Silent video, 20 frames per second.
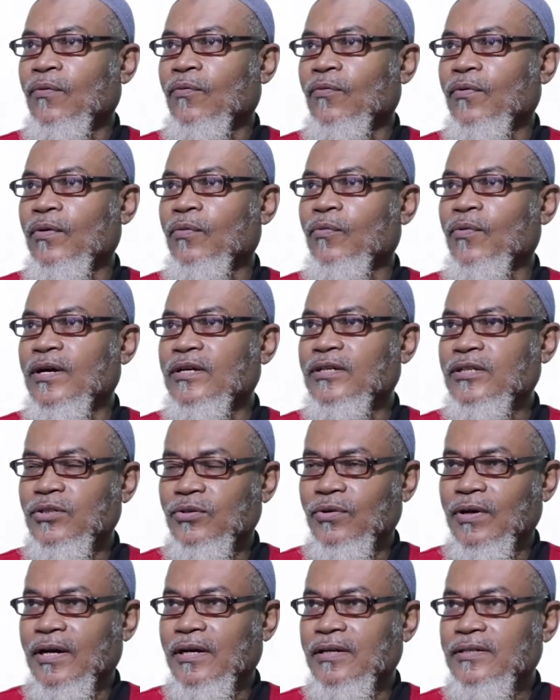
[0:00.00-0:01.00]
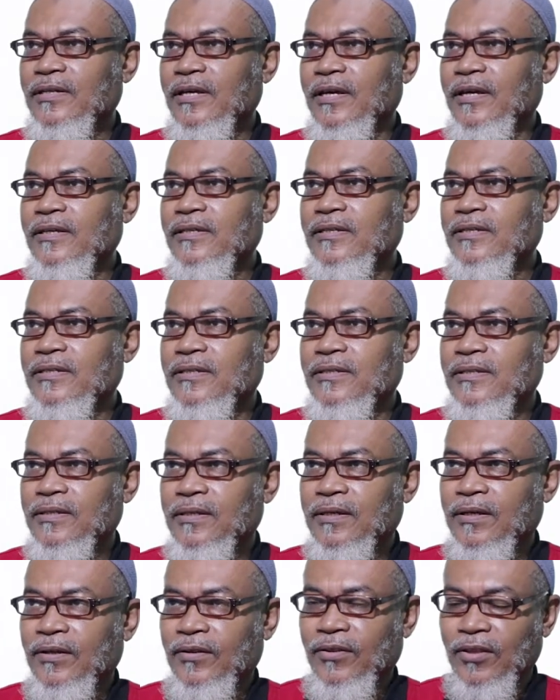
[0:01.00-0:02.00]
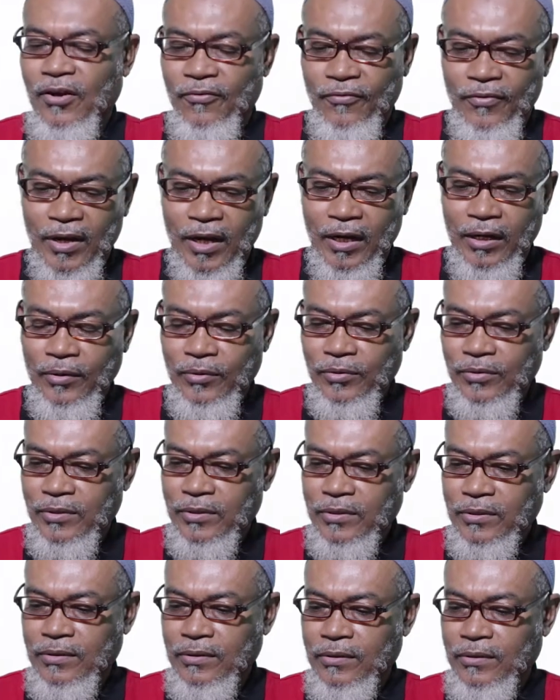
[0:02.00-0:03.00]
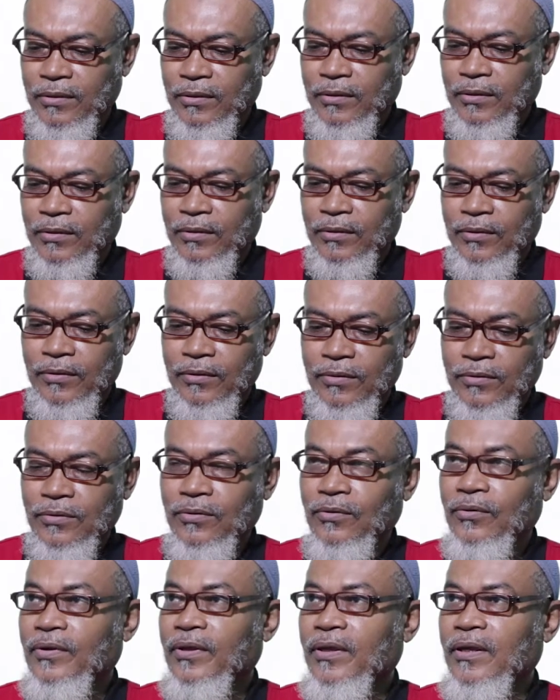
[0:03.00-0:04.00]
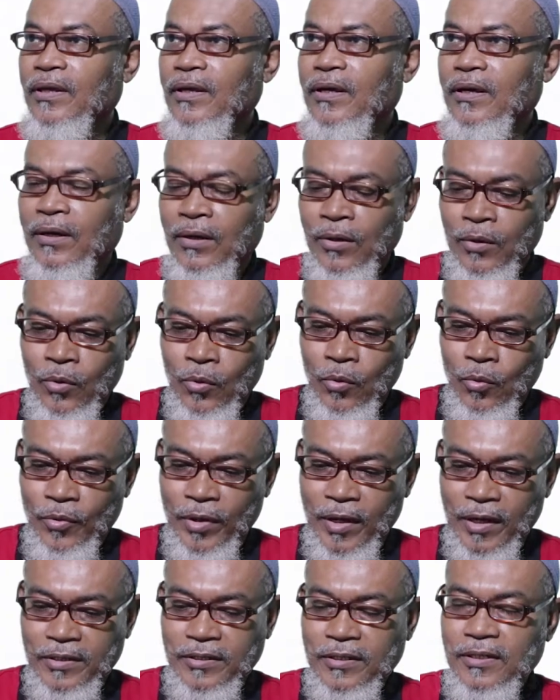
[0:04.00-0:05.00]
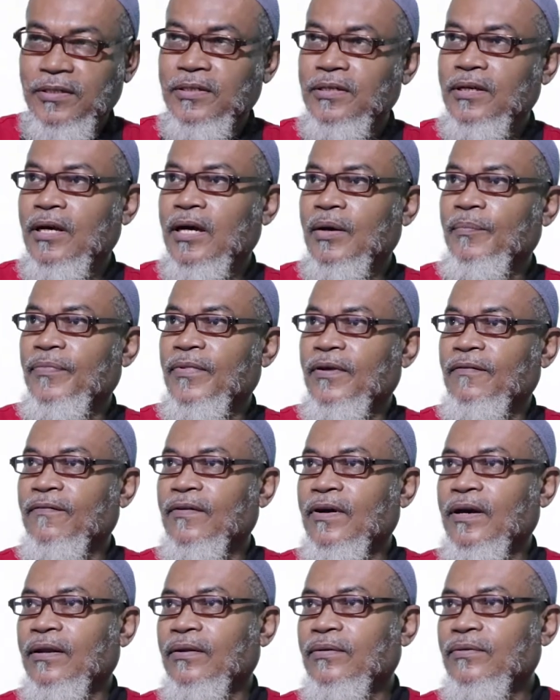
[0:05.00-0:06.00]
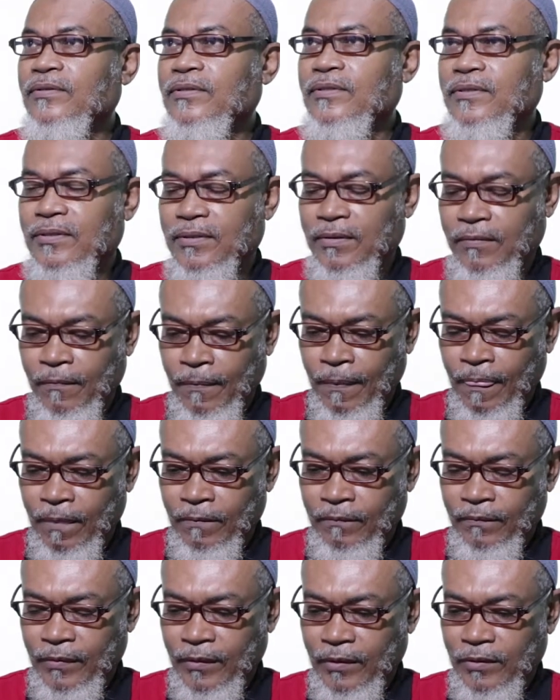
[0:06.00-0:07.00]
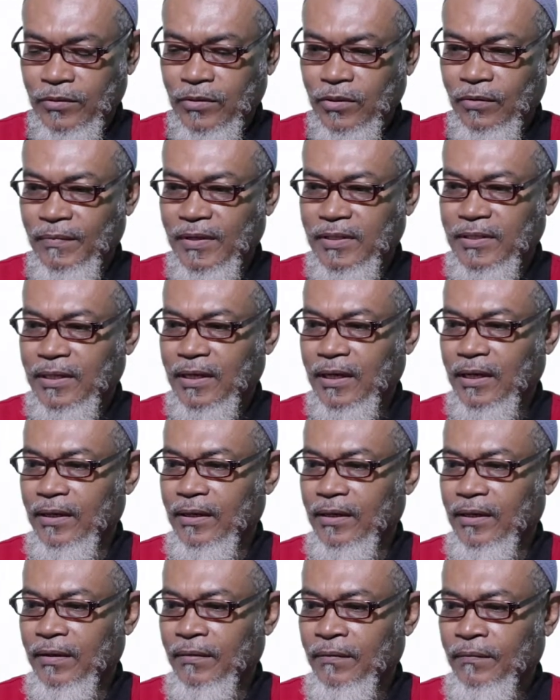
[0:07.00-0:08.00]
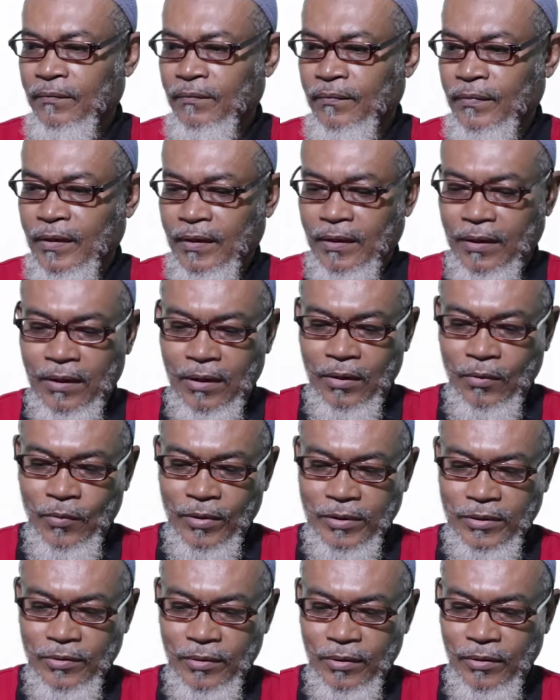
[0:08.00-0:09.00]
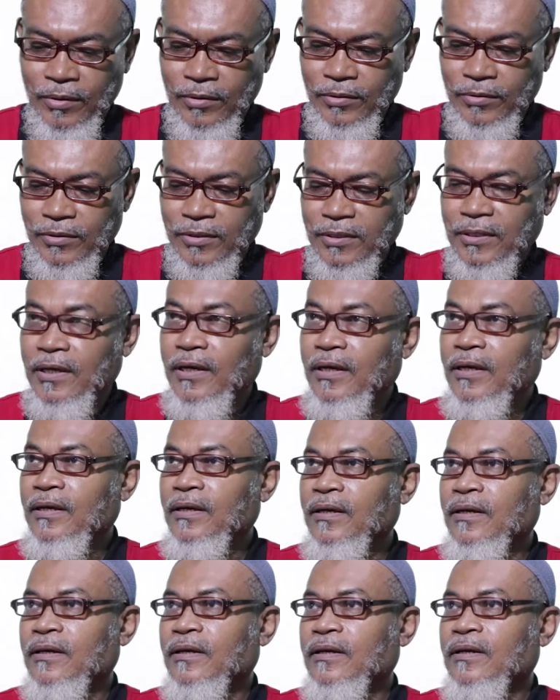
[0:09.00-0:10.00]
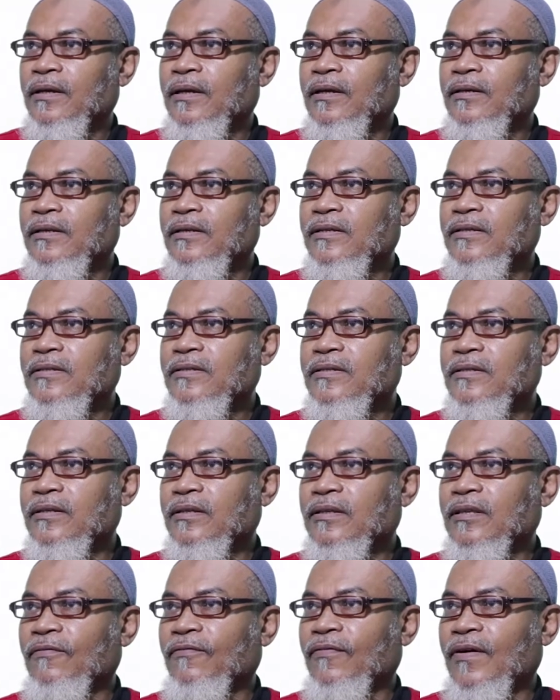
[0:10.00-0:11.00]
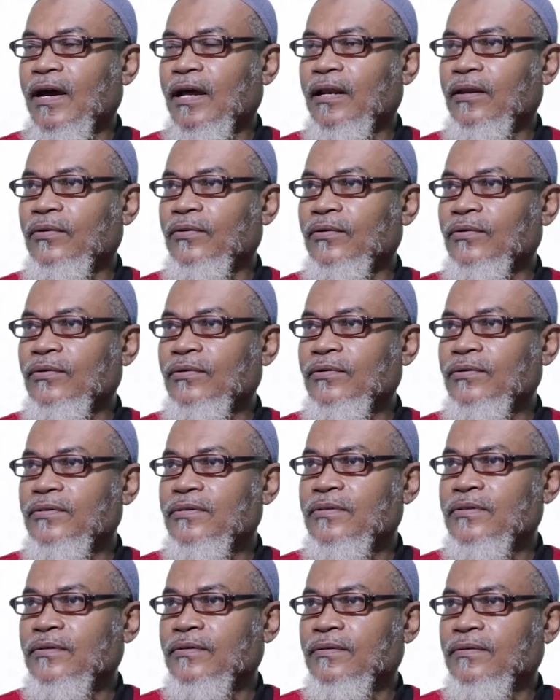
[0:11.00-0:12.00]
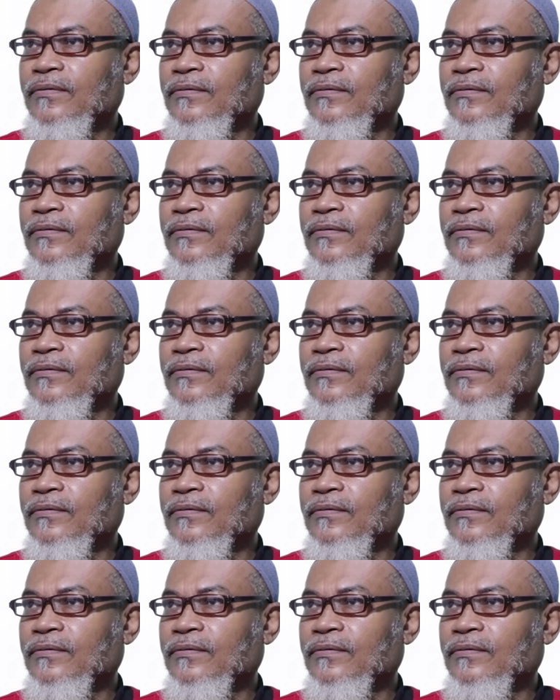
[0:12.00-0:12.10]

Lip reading: we want to access the values. So here we are accessing up the values. So basically what you're going to say, it is the values.